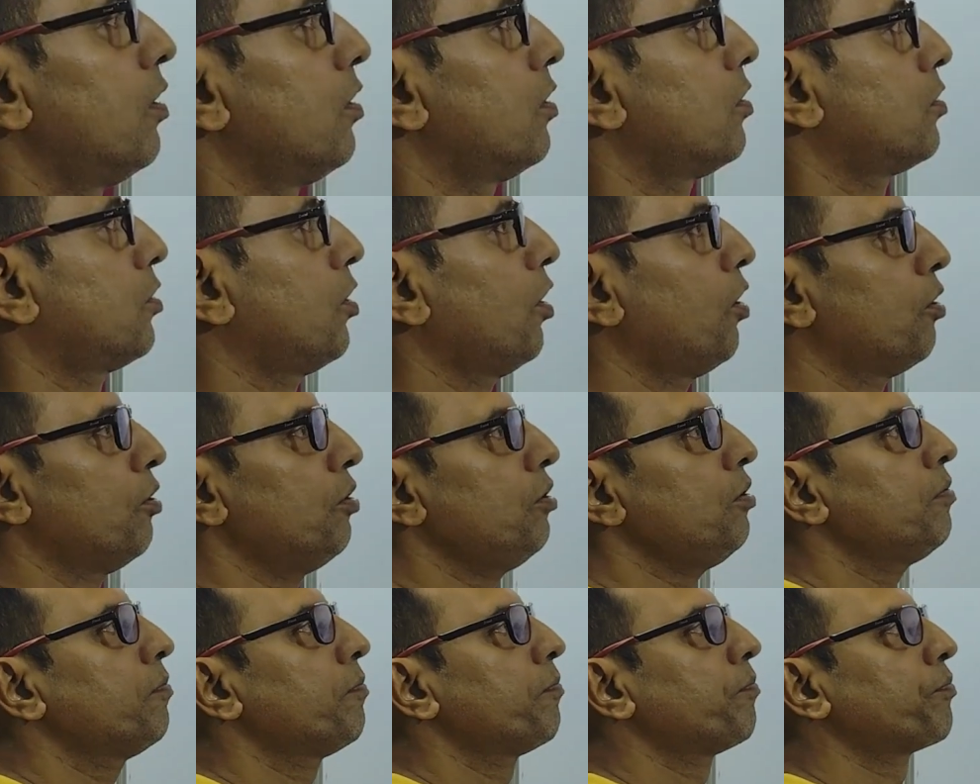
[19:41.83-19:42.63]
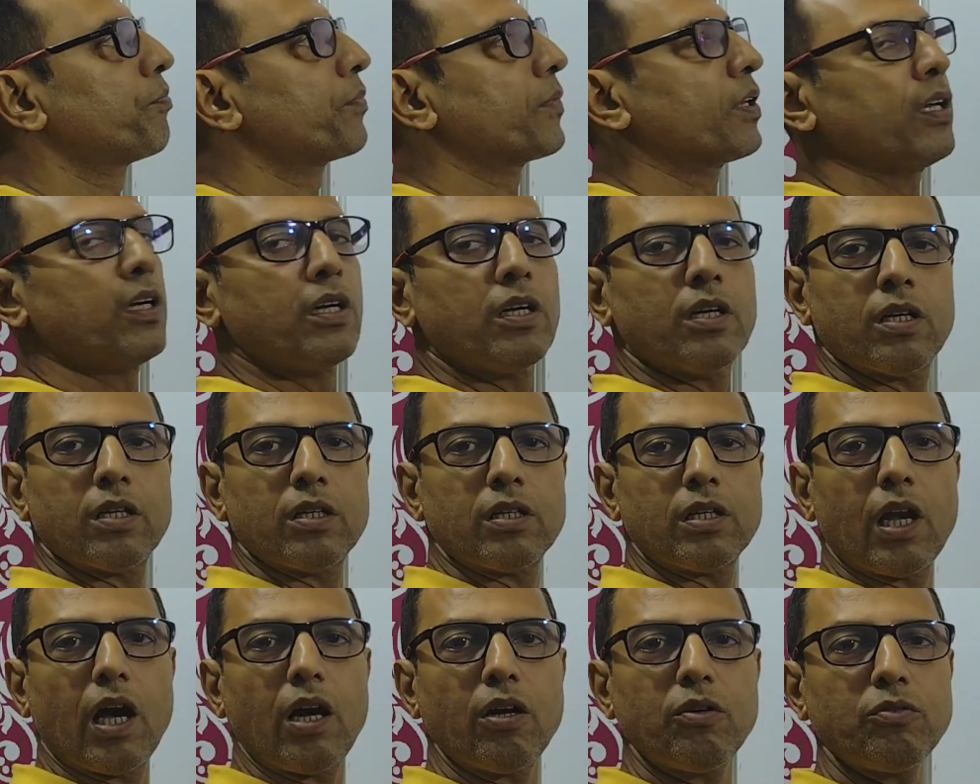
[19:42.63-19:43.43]
So
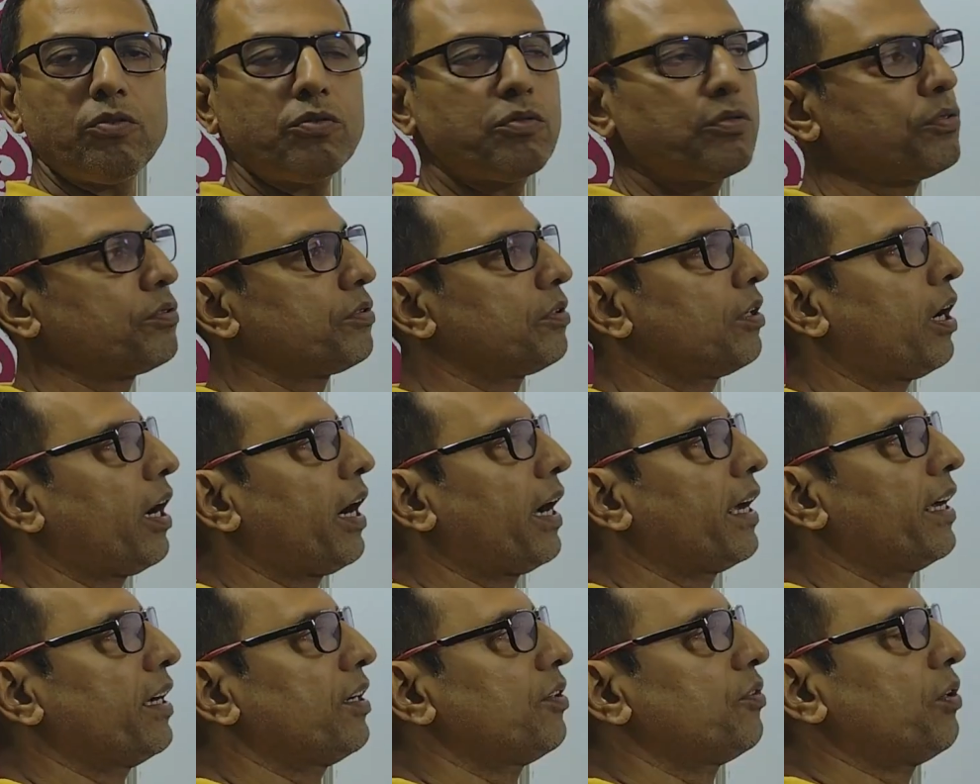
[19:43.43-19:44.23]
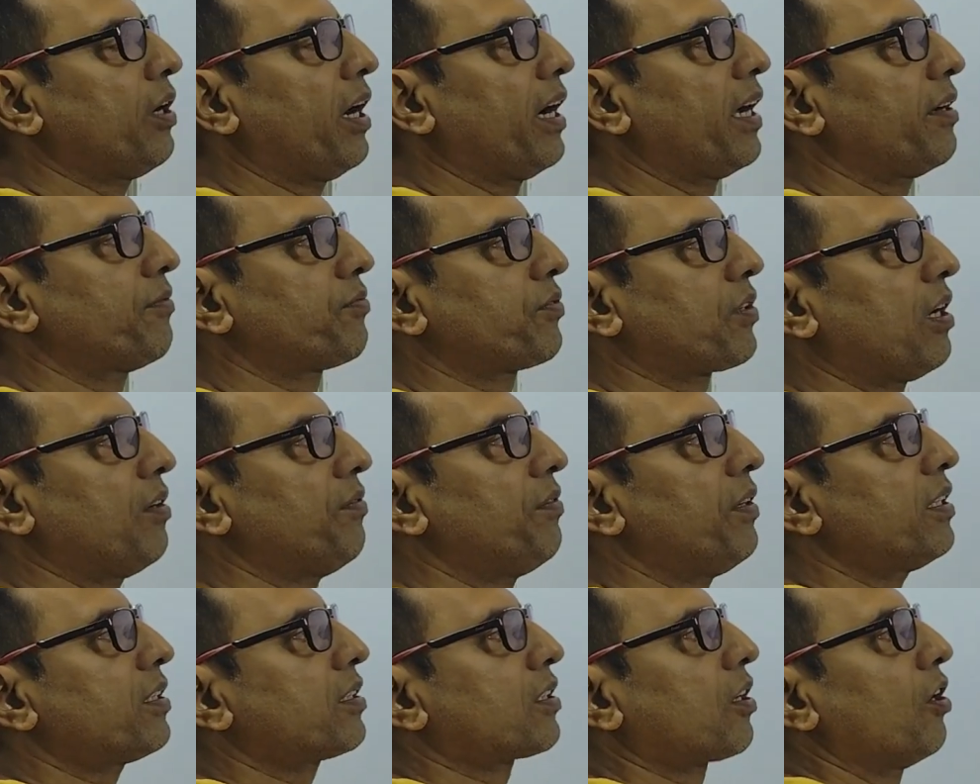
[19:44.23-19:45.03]
now I have
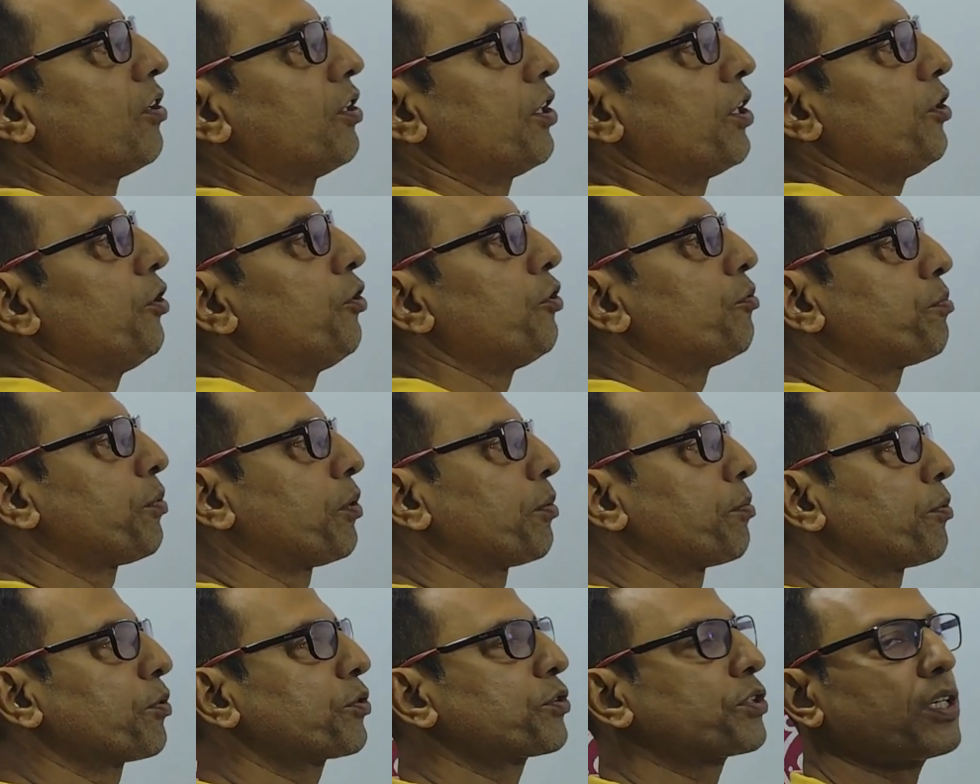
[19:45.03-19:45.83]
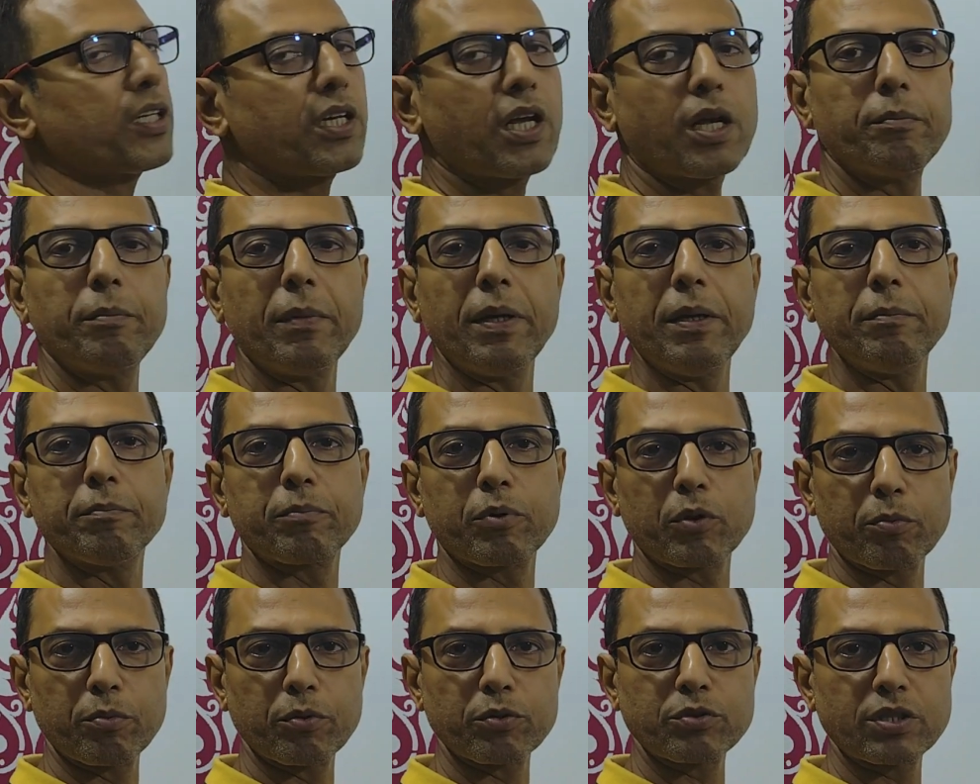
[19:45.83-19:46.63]
covered continued proportion and mean
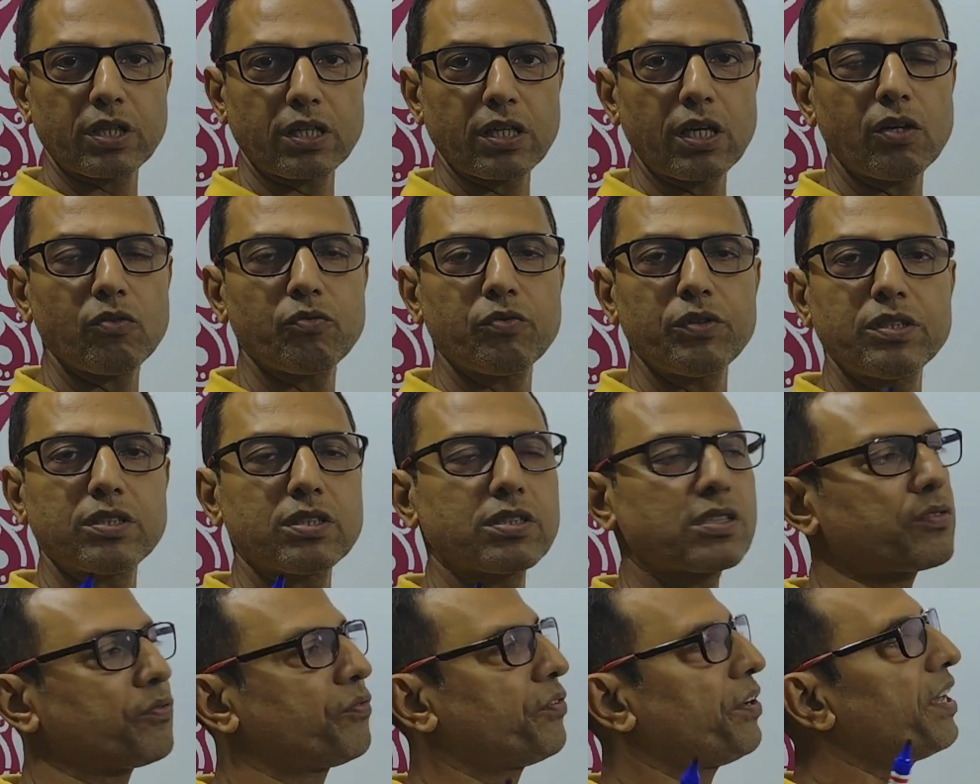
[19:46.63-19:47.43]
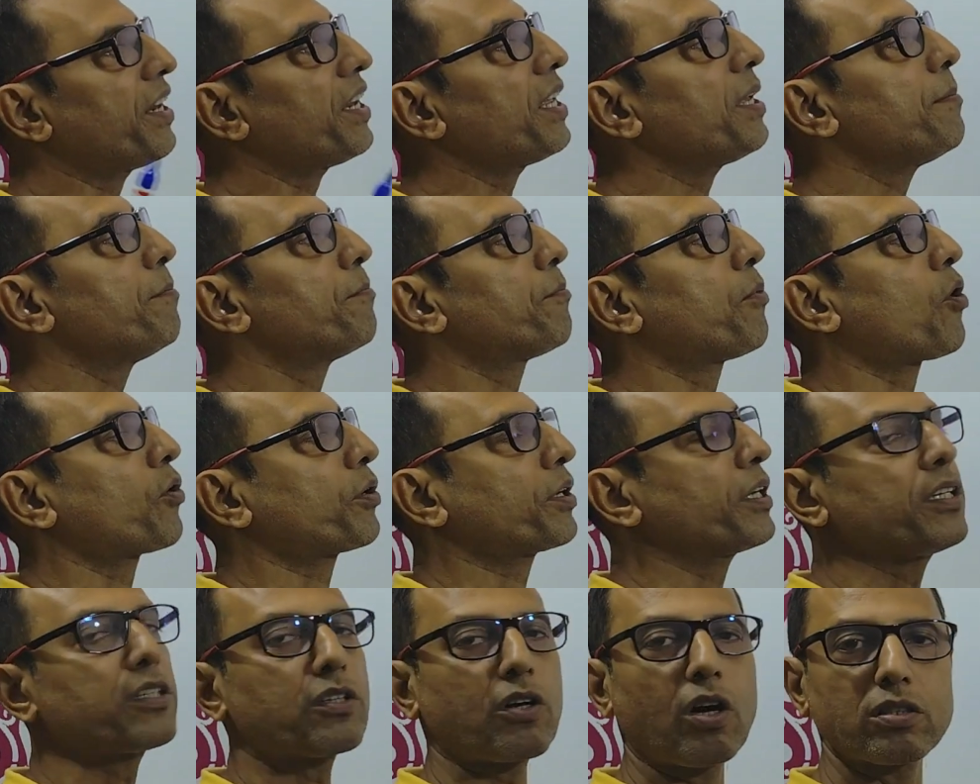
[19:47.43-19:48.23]
proportional, which is a very
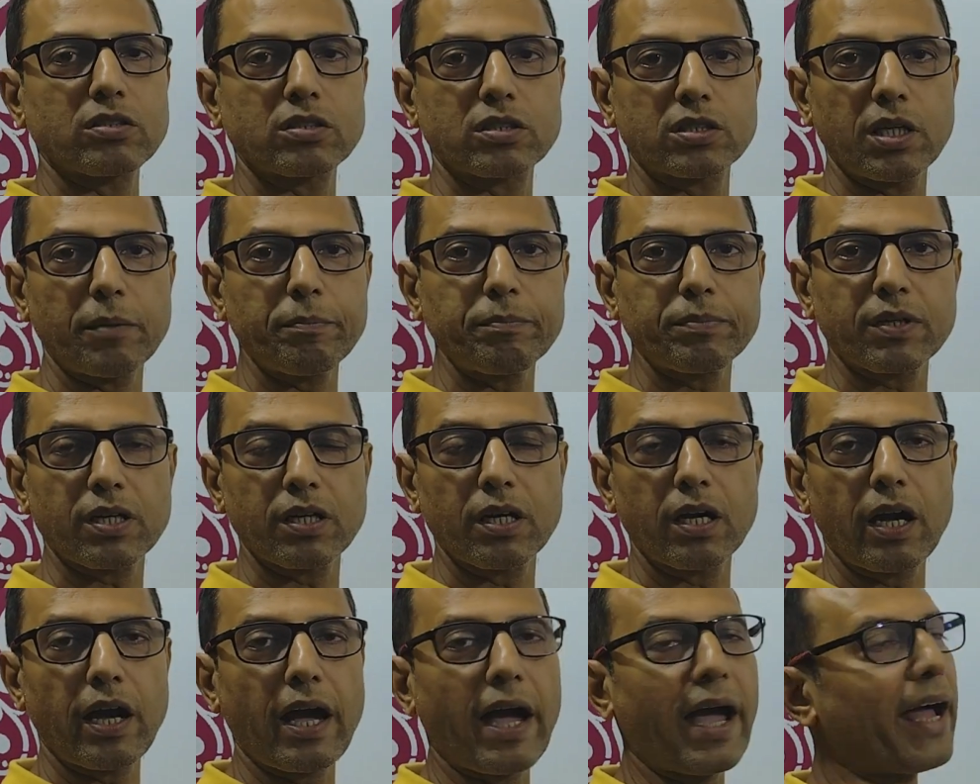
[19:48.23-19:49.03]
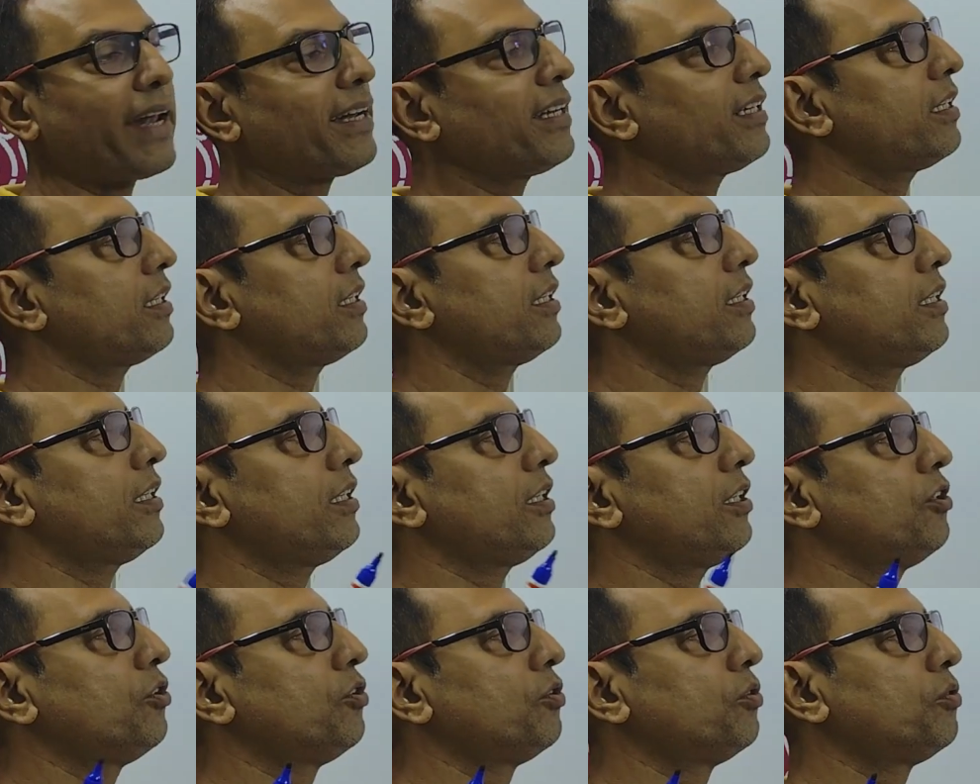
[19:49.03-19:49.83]
important concept, and
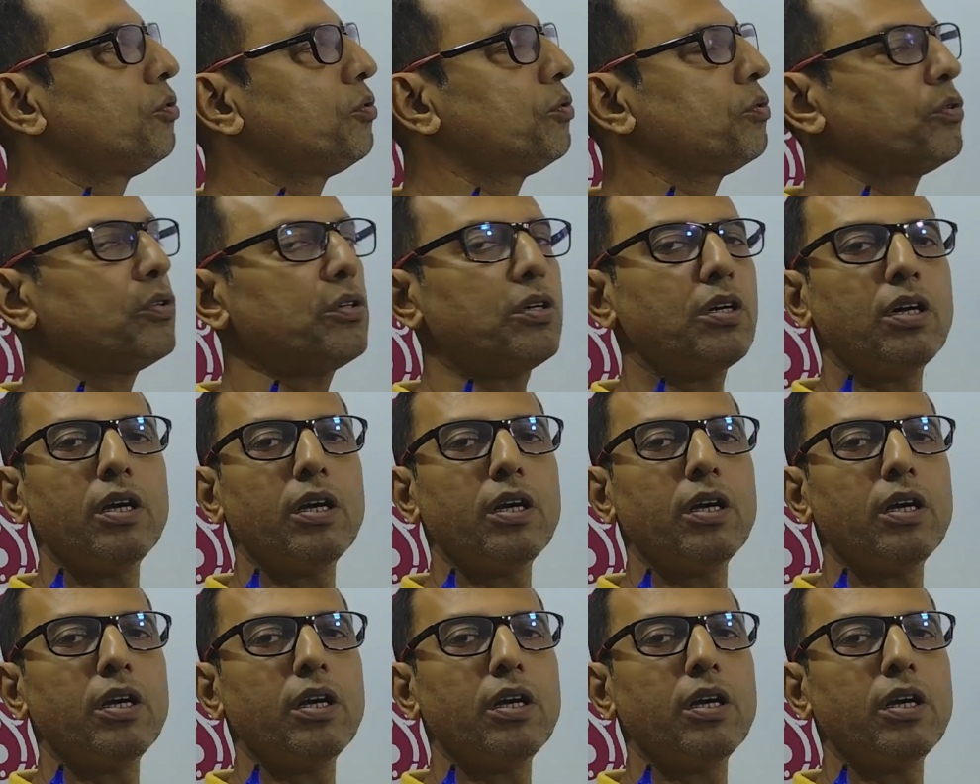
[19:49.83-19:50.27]
you